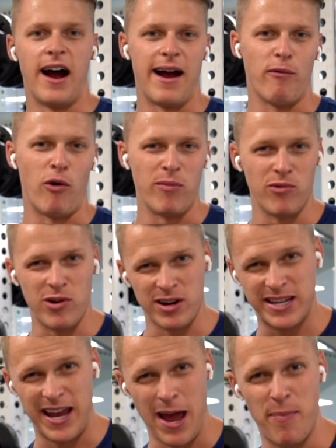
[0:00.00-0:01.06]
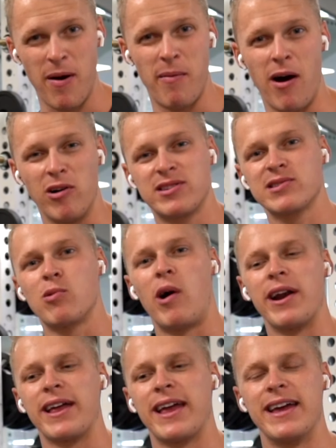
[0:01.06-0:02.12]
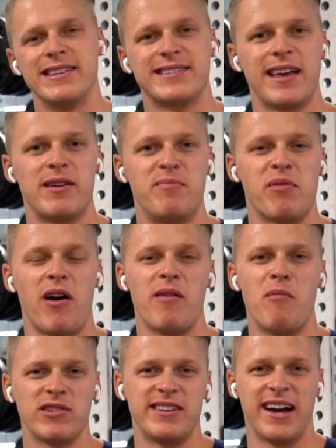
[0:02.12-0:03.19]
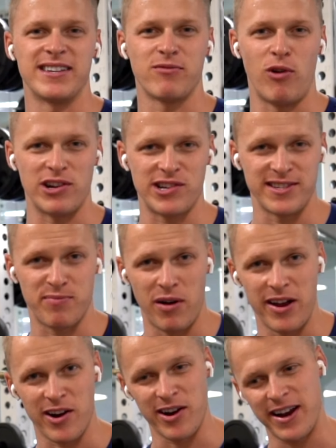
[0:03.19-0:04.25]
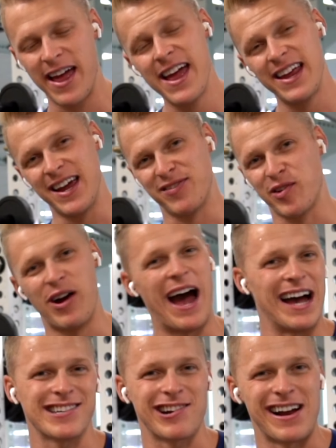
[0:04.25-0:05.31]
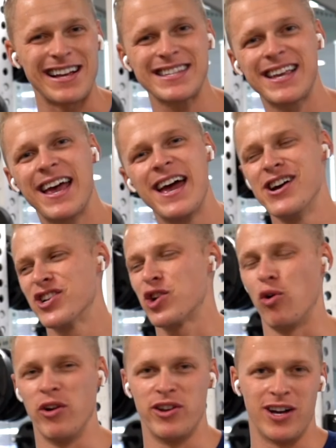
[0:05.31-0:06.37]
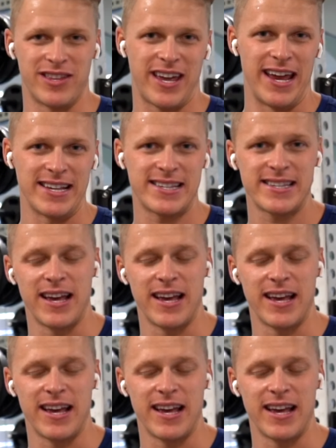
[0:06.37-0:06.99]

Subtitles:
One more tip about squatting is, most of you guys watching this have probably heard, you have to go ass to grass. Totally not the case.